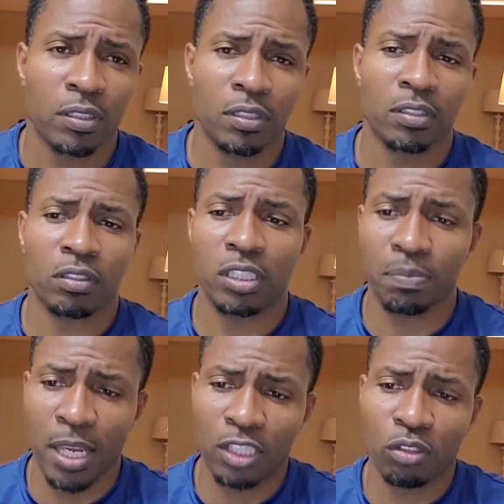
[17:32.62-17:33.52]
So just
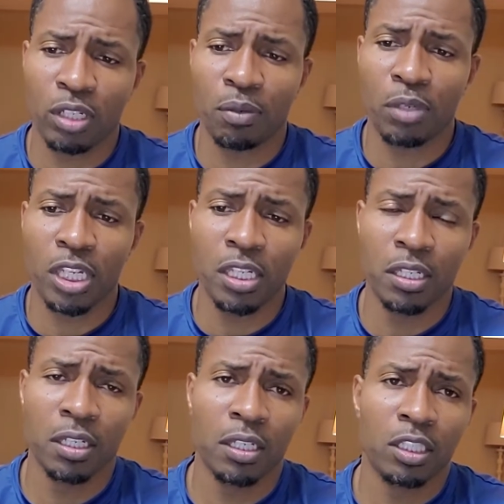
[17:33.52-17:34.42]
make sure that we
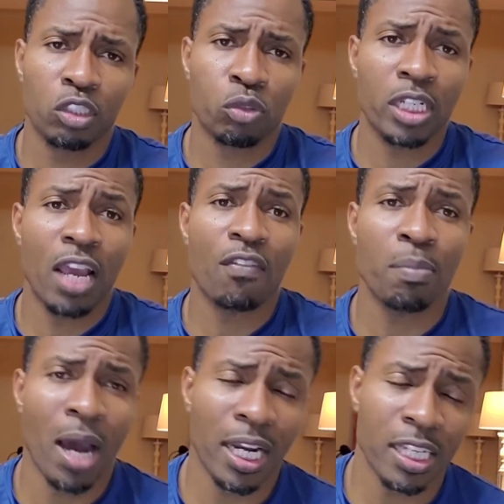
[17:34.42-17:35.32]
treat
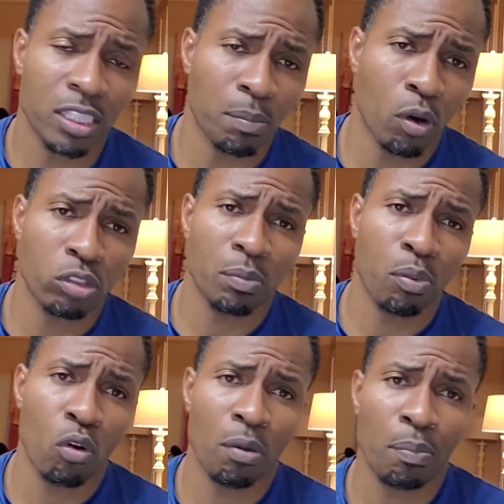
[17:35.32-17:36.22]
everybody as the most
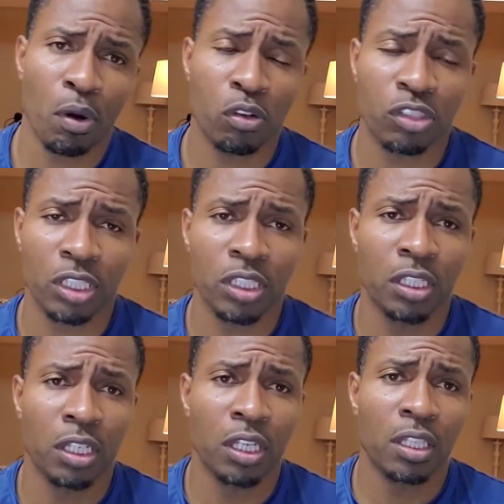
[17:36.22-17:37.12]
important person
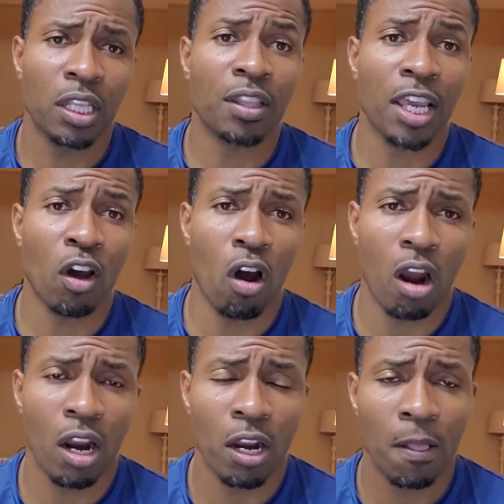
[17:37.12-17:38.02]
that they
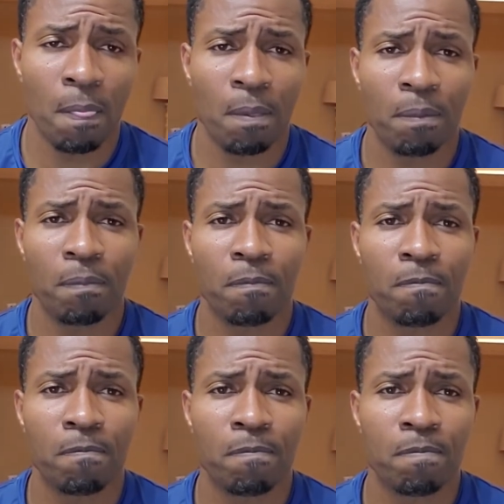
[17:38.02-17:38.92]
are.
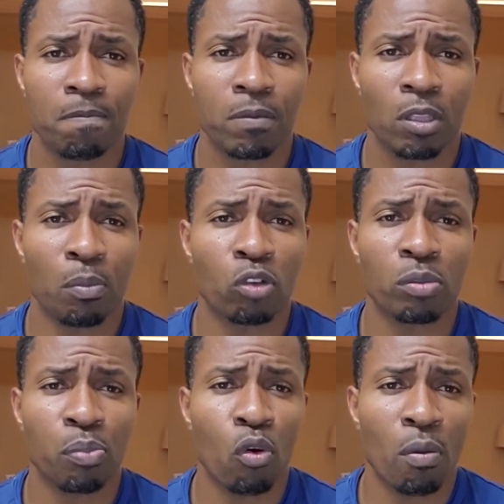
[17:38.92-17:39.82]
The most
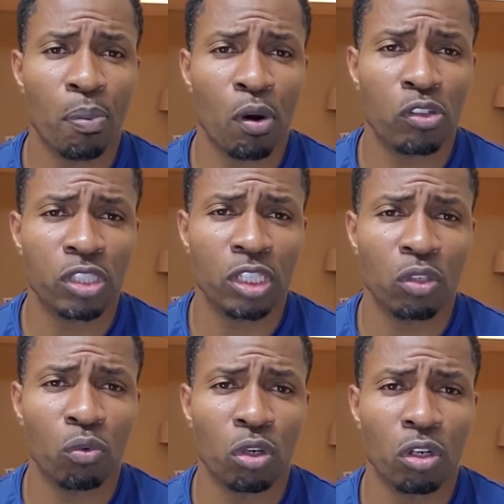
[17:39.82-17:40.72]
important person in the
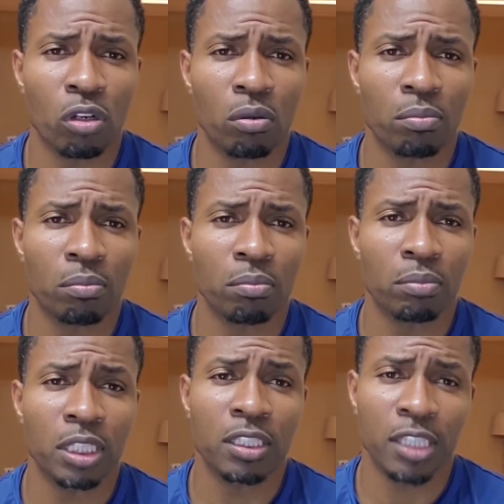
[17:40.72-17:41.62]
world,
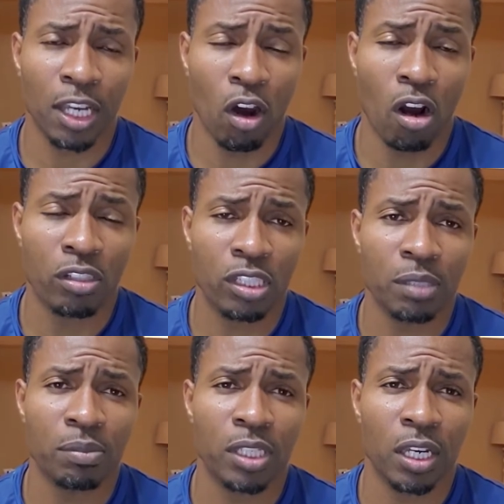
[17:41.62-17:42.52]
because they are to
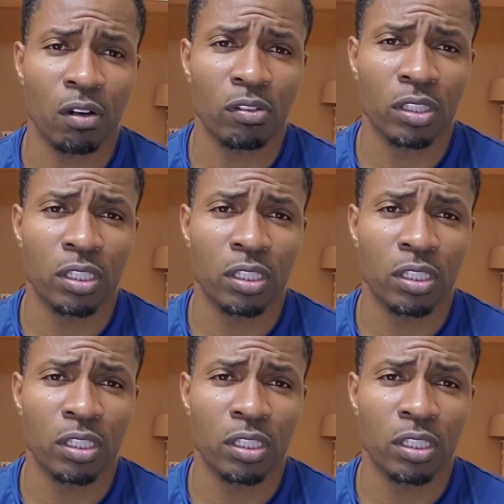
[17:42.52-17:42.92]
themselves.